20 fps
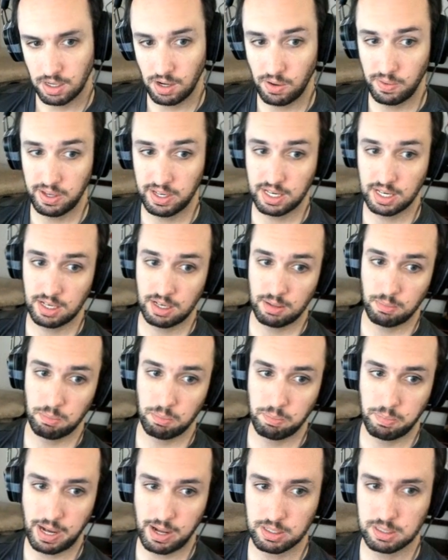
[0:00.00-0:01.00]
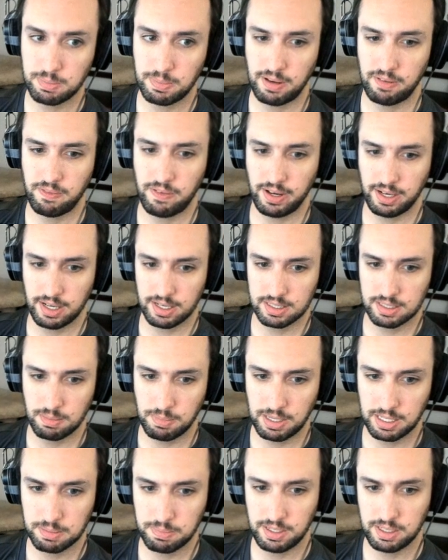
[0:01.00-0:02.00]
Oh, he can stuff. bounce my fungus and
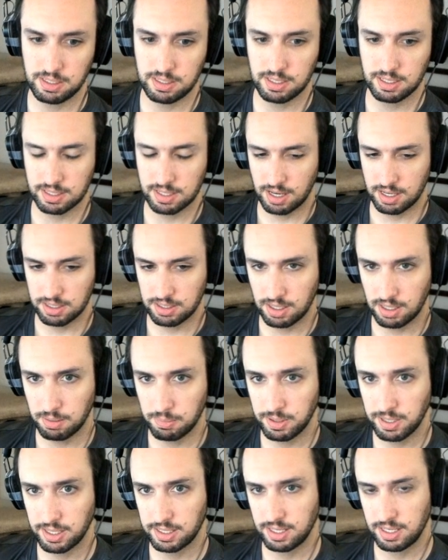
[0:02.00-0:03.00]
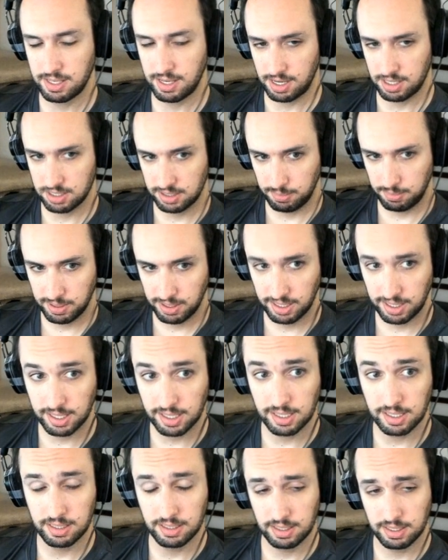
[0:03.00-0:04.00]
makes me discard Turn to Brick. That's actually pretty
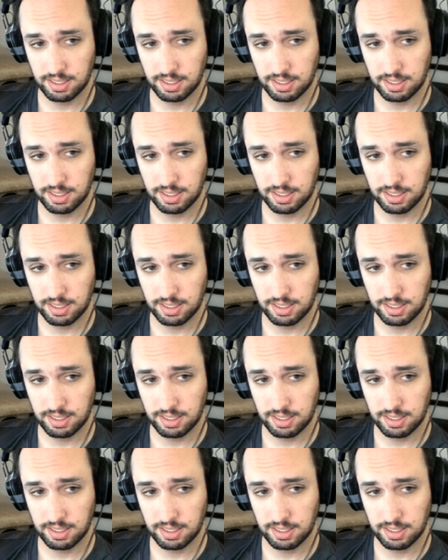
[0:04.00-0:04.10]
good.